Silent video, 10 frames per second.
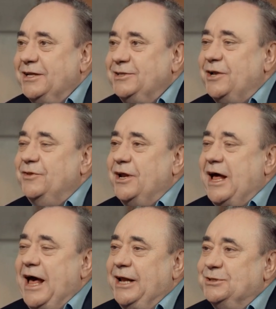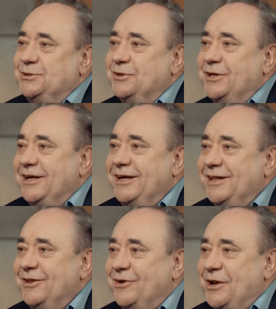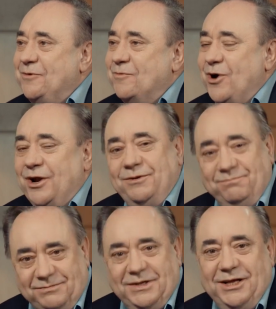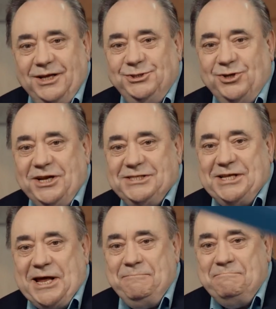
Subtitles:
turned their hand to the written word. Join us then.